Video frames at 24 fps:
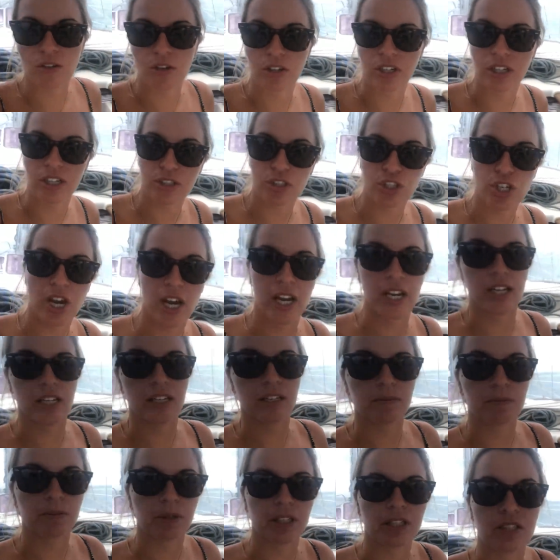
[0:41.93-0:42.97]
our chain,
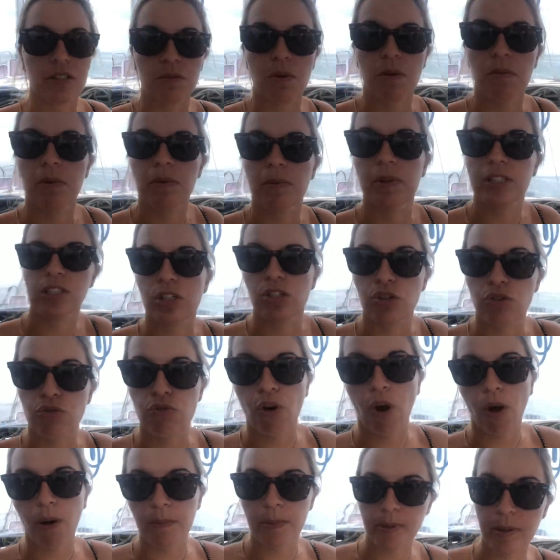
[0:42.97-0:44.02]
because when we went to
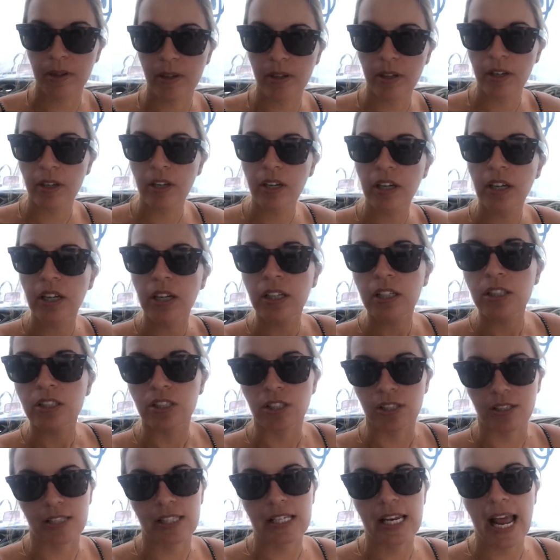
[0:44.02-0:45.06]
drop
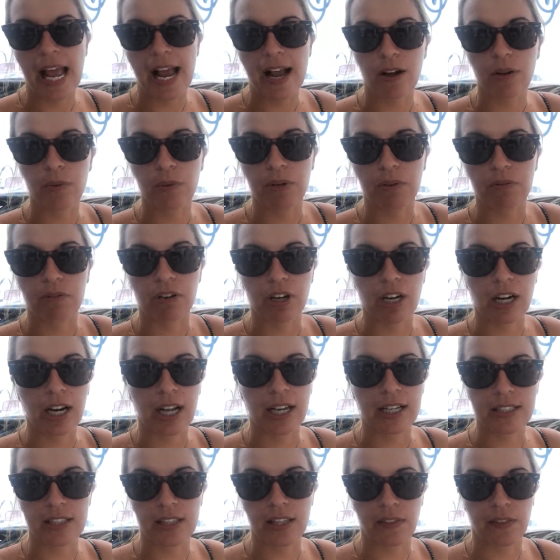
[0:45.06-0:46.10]
just now we
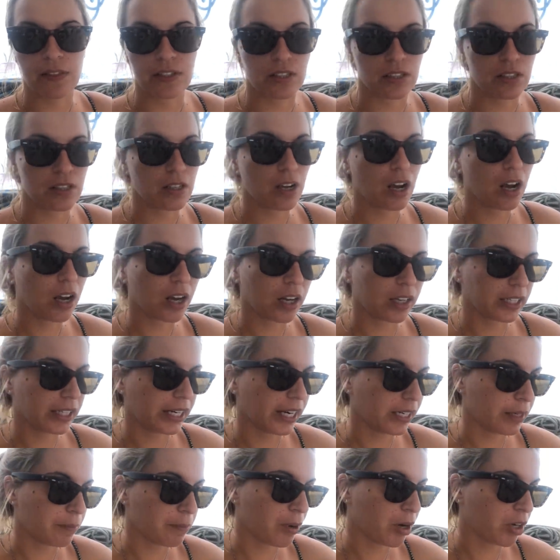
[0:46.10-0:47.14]
realized that there's hardly
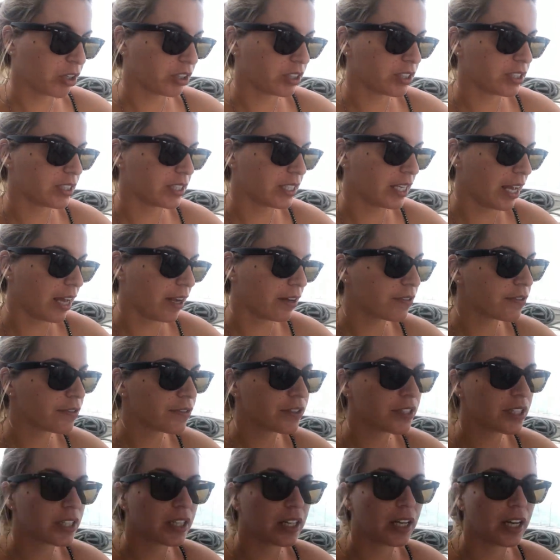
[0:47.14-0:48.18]
any markers
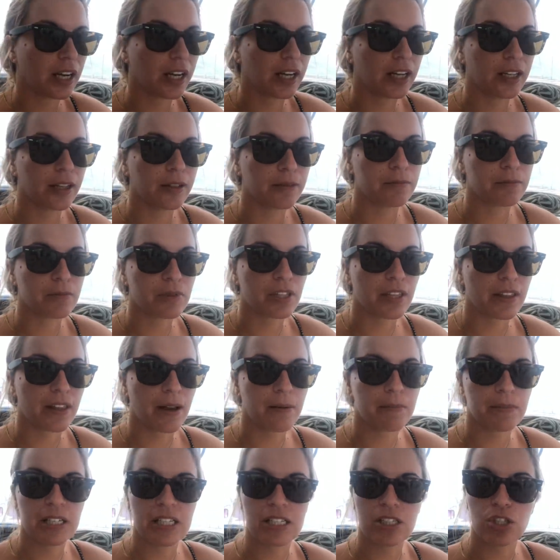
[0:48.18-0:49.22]
left. Um, so that
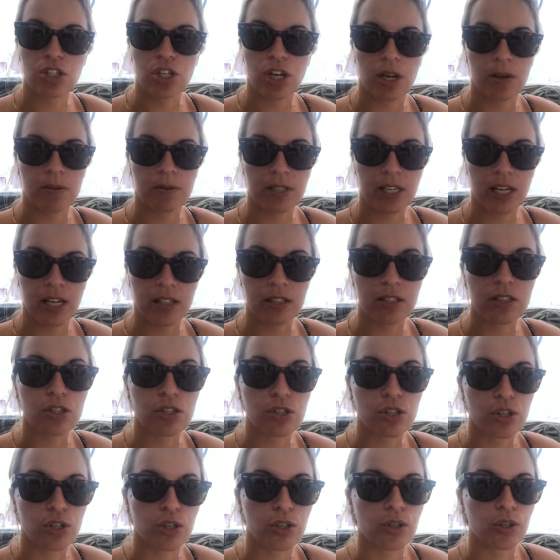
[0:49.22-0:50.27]
means James has
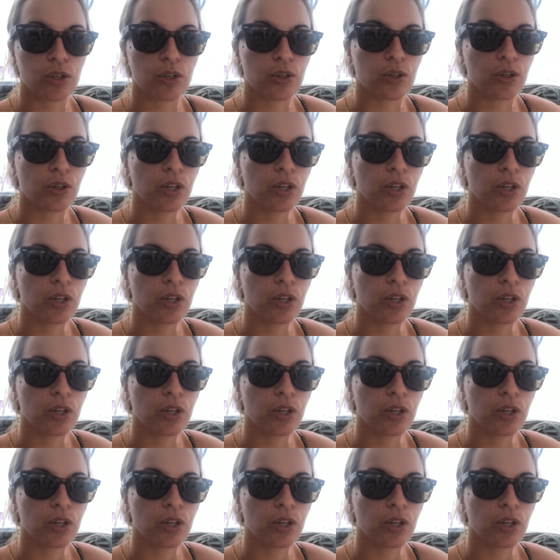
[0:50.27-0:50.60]
to,